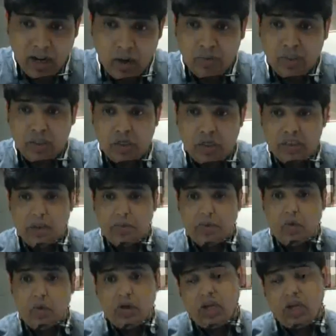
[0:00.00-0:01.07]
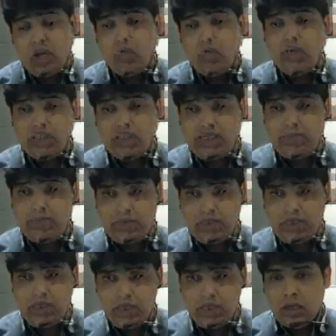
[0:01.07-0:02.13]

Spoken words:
end of the third chapter. How the steps?